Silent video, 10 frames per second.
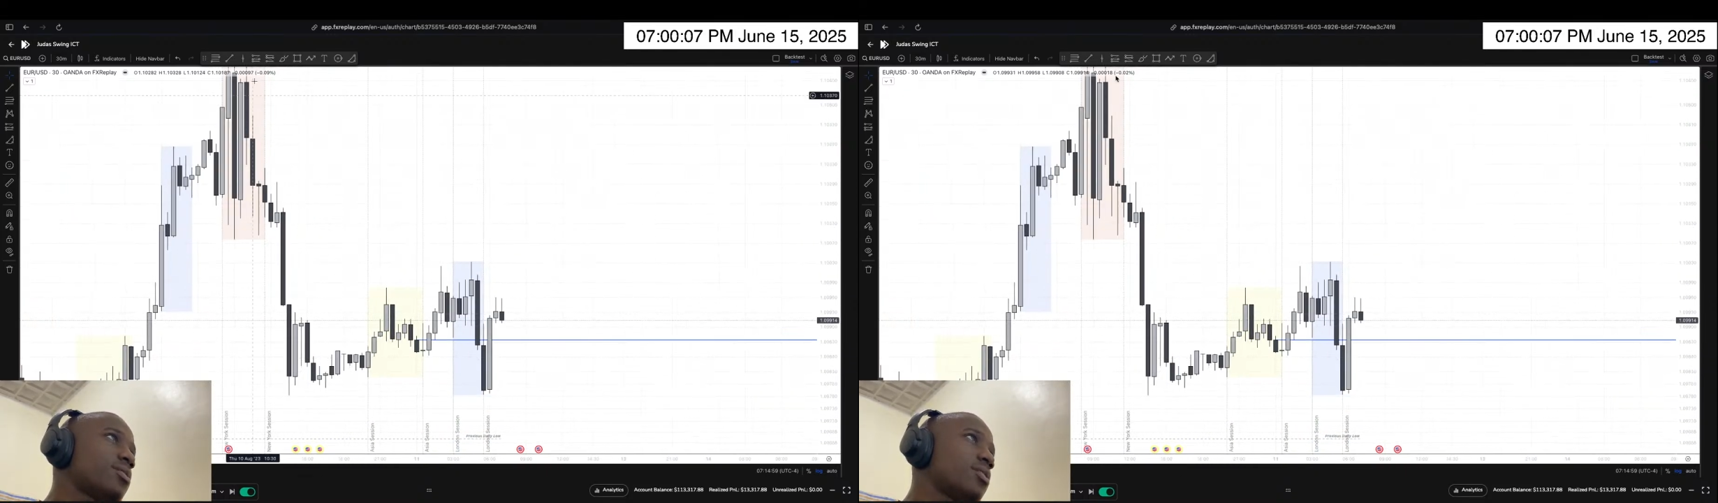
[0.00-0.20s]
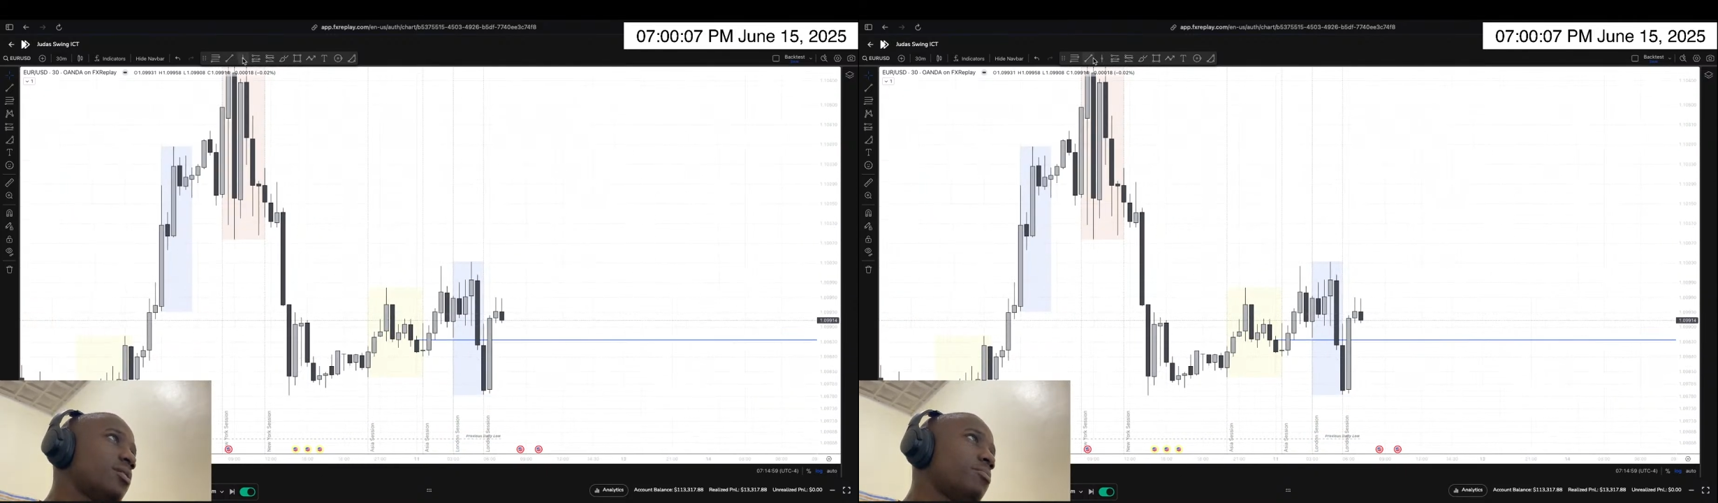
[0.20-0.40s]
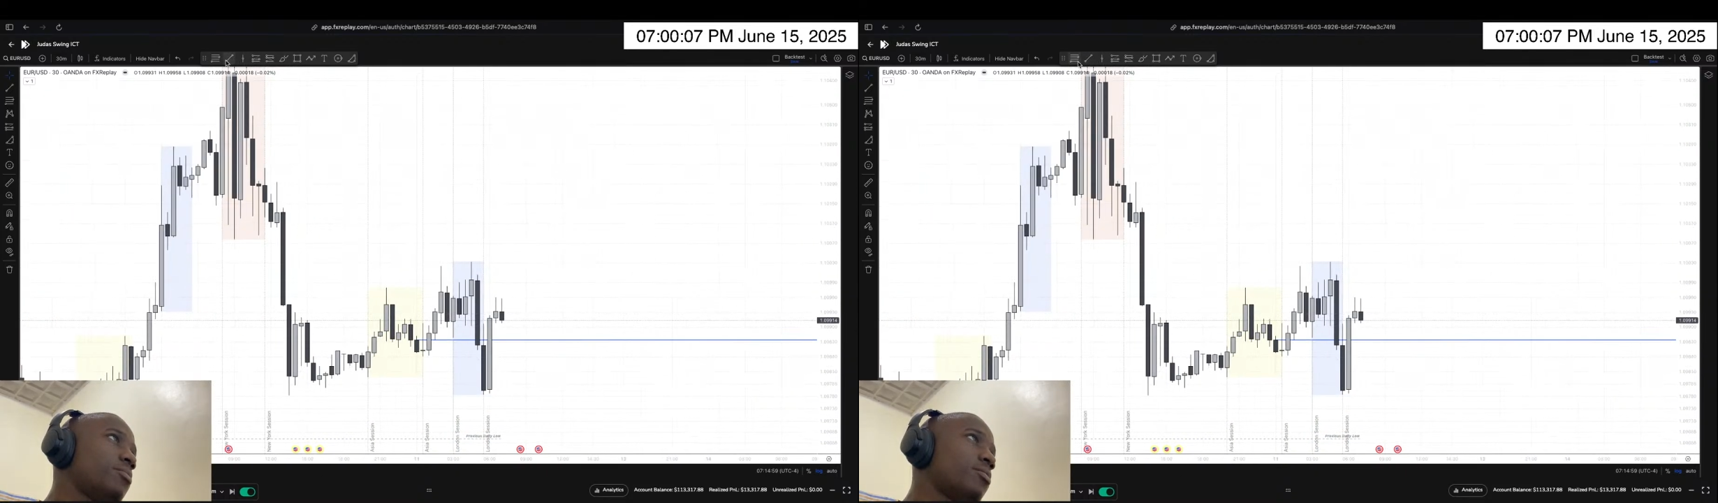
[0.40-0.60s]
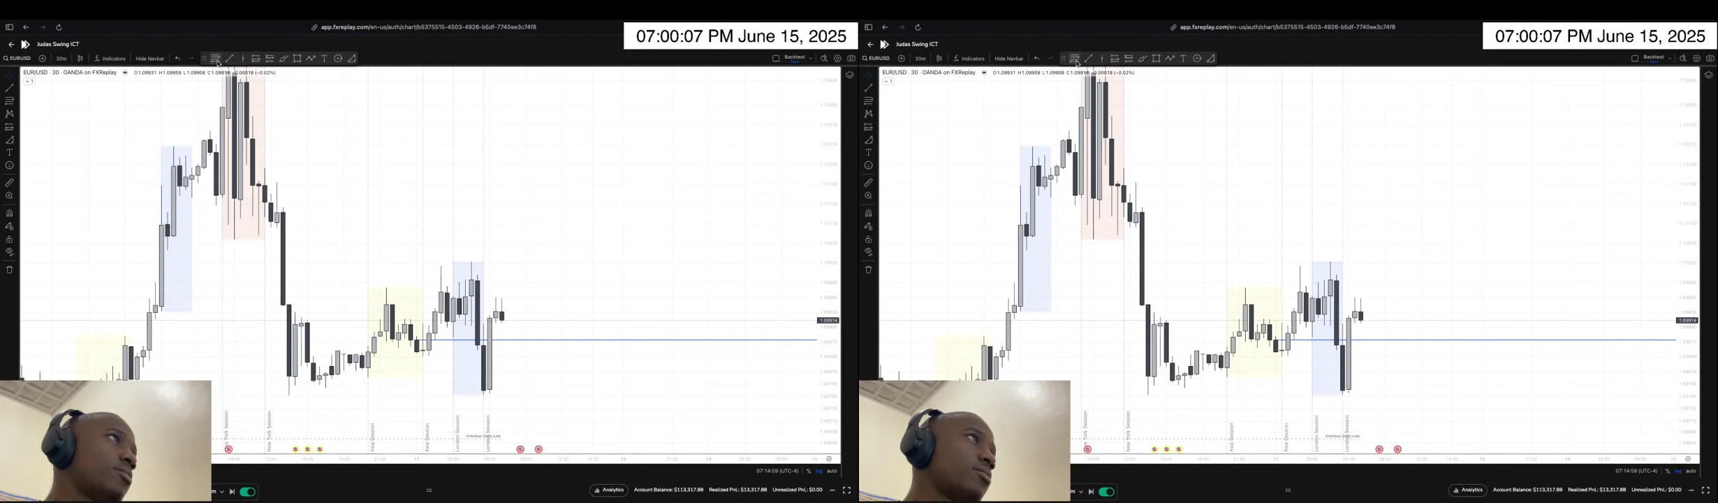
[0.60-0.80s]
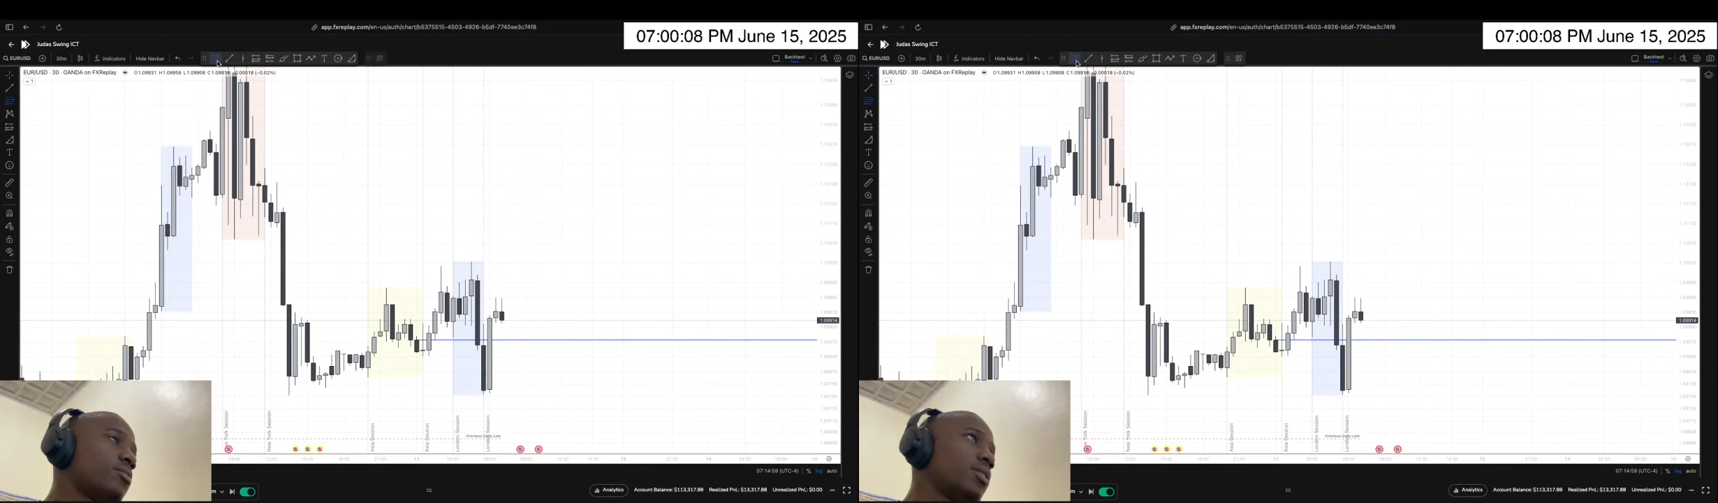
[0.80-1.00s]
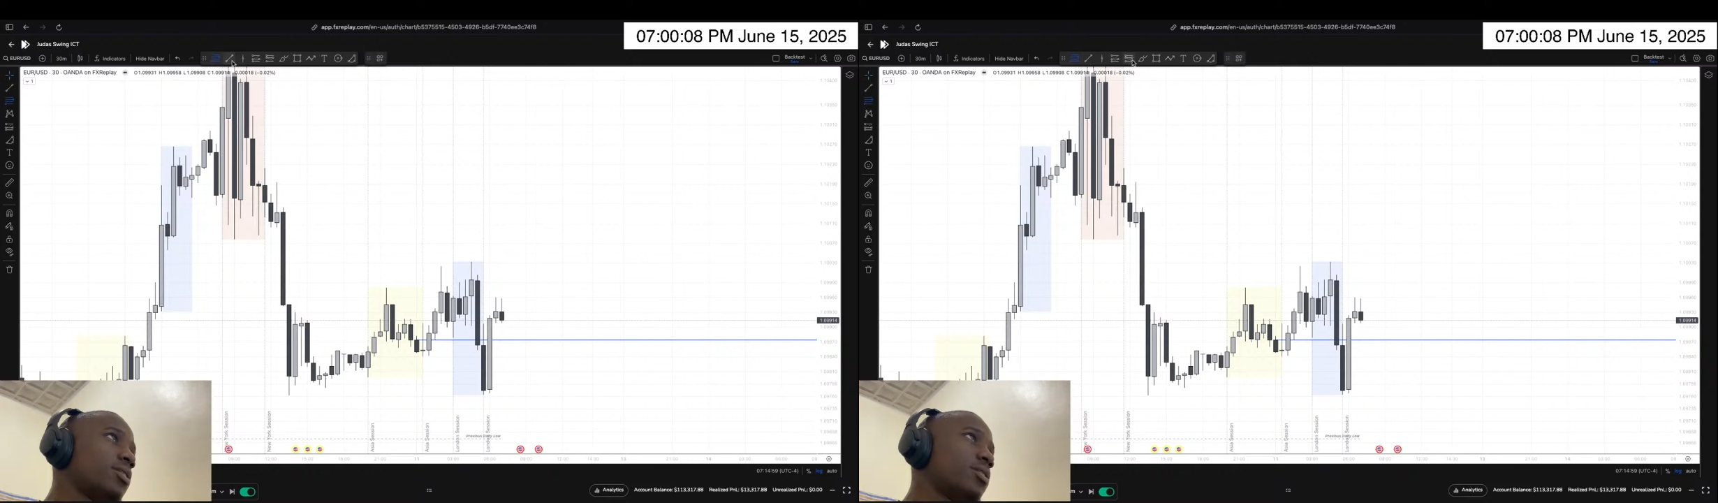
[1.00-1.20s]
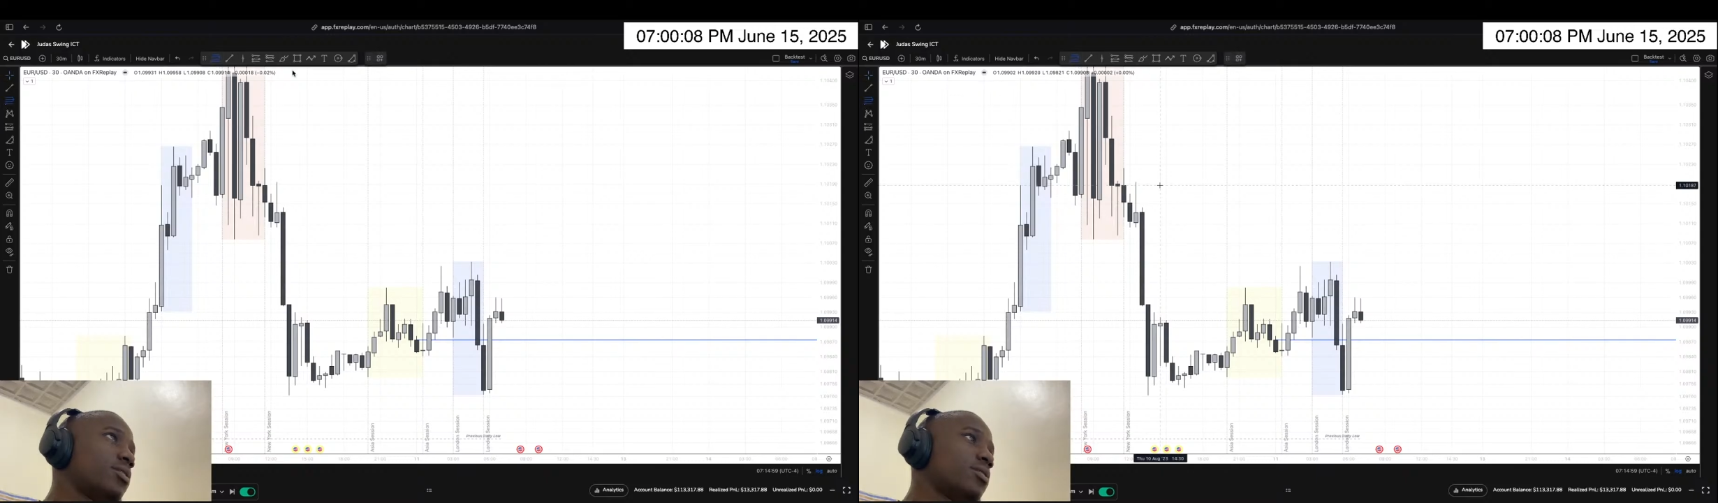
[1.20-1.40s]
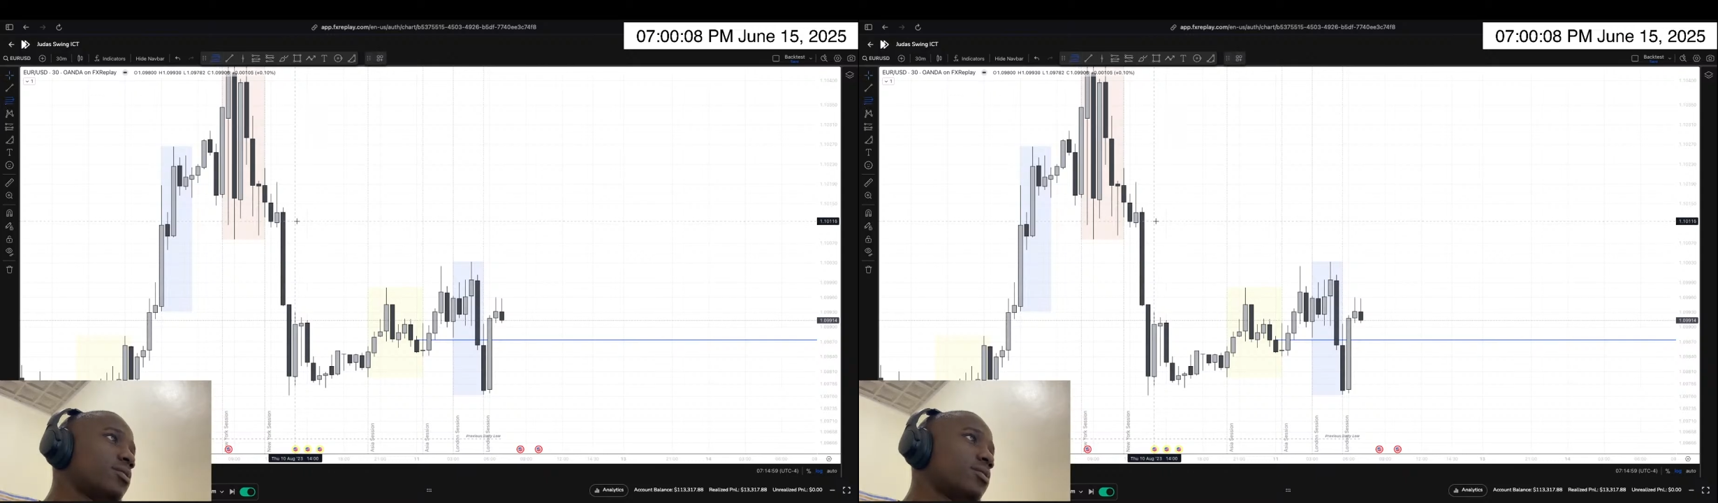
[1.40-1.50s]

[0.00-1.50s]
gap right here